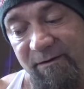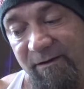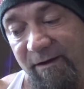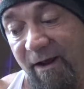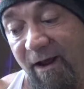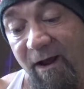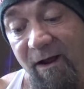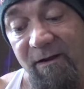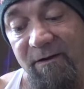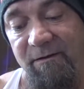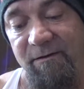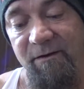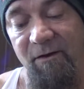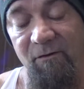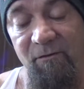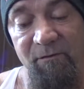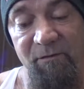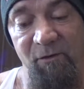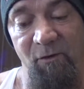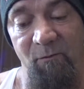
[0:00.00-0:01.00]
yeah,
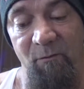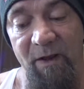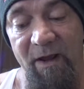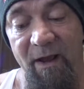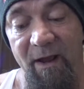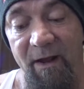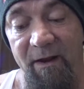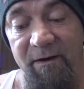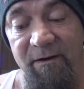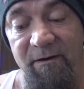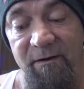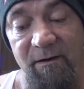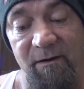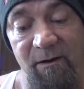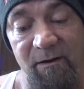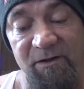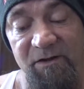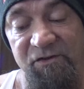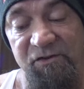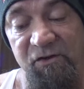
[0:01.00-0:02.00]
don't feel bad.
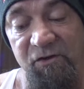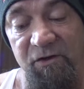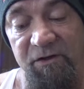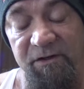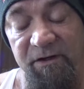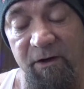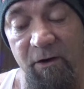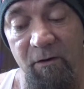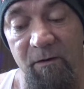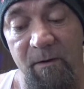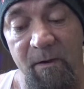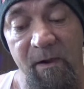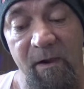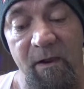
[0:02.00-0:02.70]
It's good, you know.